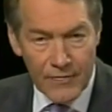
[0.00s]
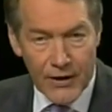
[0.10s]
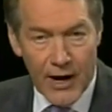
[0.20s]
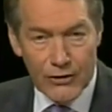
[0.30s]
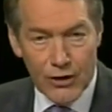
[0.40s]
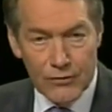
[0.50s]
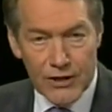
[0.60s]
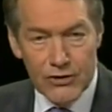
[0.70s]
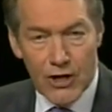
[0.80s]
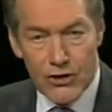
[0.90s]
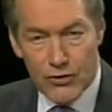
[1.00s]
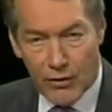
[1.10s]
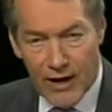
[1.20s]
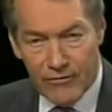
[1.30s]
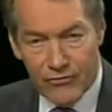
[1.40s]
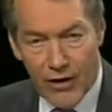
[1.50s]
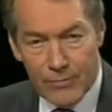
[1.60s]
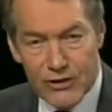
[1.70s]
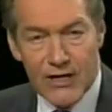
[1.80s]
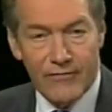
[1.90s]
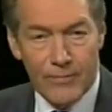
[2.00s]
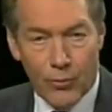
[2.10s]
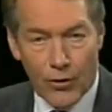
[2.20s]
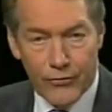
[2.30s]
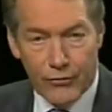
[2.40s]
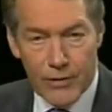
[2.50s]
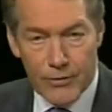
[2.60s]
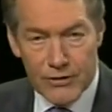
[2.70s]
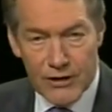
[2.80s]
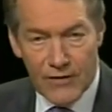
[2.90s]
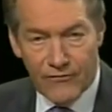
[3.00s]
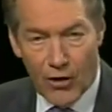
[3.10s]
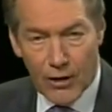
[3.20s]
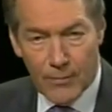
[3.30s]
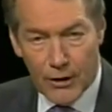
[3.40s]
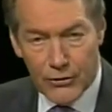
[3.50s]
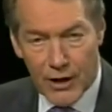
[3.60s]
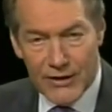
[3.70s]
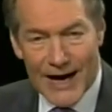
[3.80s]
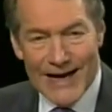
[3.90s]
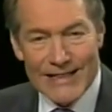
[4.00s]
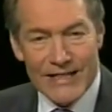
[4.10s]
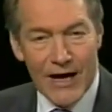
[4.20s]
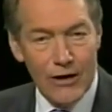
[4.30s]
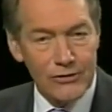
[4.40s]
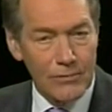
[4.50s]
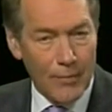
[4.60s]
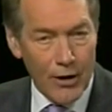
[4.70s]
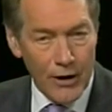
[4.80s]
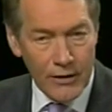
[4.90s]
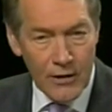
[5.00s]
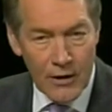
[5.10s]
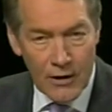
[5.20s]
The Dow Jones Industrial Average dropped 7.3%, falling below the 9,000 mark